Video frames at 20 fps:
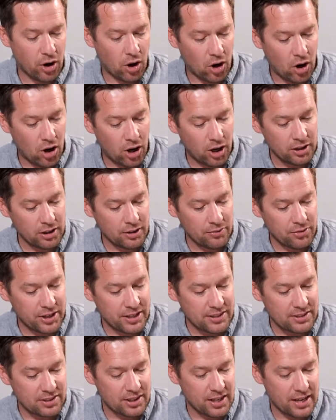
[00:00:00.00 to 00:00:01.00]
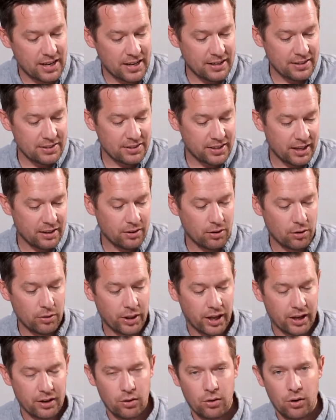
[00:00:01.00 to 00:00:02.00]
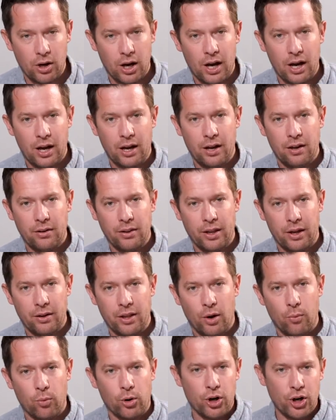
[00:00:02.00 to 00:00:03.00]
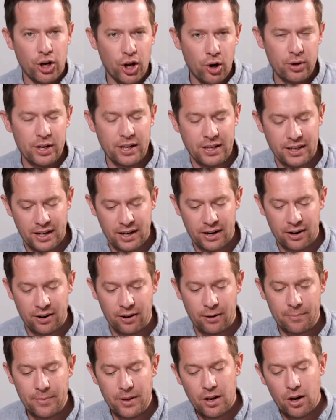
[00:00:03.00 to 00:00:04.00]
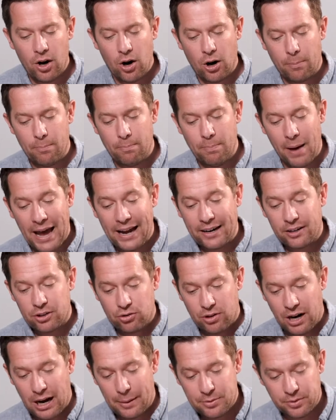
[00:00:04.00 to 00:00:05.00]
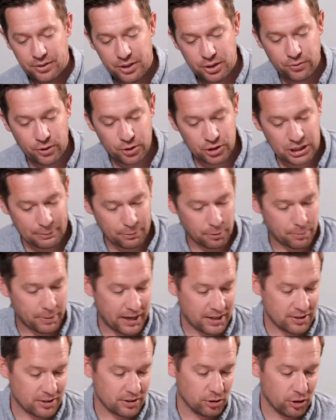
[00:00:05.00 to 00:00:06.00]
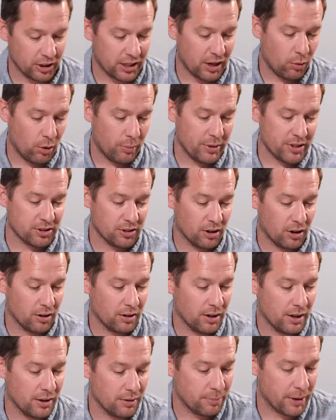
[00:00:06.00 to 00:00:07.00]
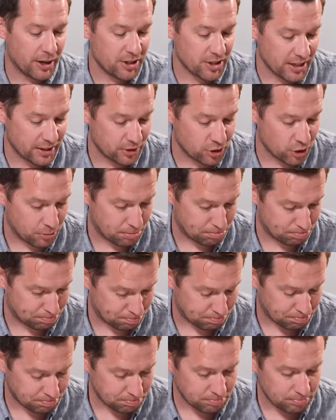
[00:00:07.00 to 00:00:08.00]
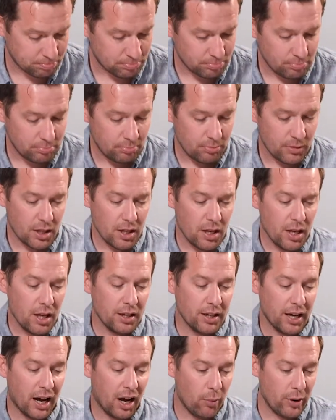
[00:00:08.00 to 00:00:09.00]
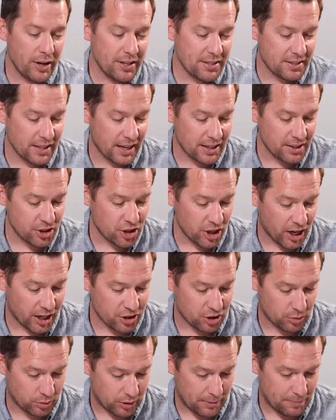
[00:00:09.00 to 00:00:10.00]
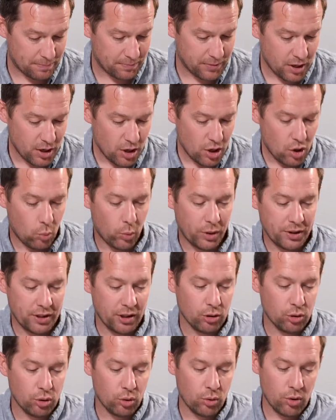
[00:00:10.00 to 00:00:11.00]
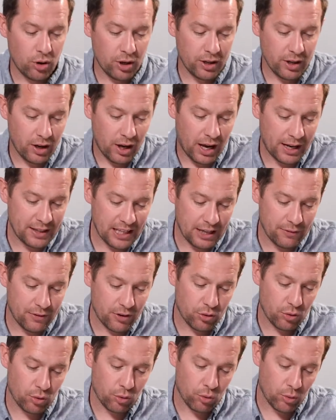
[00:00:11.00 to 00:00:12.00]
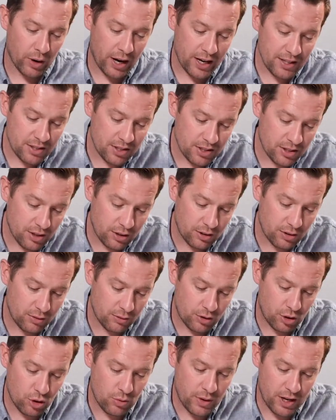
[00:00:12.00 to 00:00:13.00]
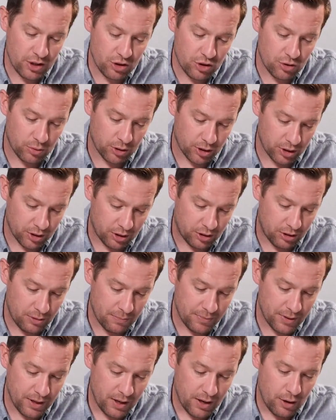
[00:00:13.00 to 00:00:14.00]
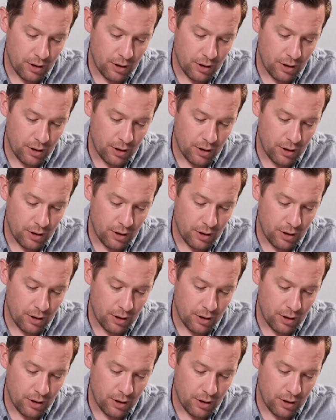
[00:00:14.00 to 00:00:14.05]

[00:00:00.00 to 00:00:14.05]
all of these things that we're noting here are backdrops for these first couple pages. Look at what we start in page 82. Yahweh said to Joshua, when the Lord had given rest to Israel